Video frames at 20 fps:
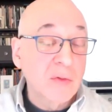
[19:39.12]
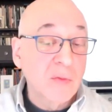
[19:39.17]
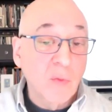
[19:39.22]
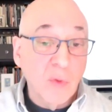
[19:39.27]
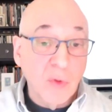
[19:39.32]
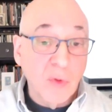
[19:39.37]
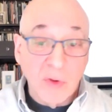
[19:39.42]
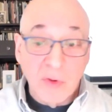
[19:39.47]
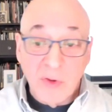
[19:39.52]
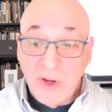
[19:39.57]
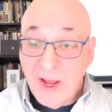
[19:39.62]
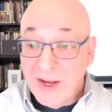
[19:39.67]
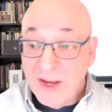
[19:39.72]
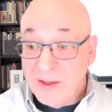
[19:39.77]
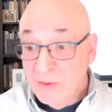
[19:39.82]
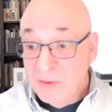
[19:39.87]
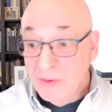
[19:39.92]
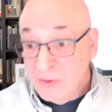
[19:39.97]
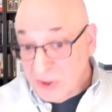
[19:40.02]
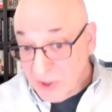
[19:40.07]
Word doc
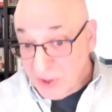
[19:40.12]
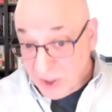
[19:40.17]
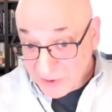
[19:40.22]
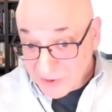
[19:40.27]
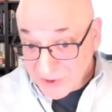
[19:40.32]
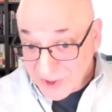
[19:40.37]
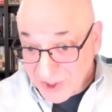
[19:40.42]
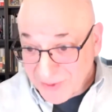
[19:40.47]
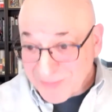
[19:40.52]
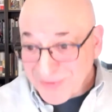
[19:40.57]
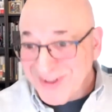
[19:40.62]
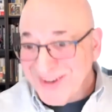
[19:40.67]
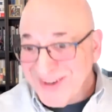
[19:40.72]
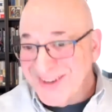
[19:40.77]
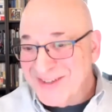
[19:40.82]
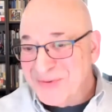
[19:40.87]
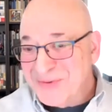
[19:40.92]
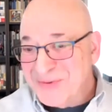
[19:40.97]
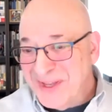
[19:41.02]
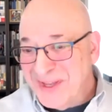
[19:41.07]
using our template
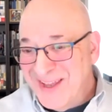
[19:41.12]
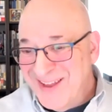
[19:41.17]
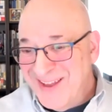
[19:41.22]
as we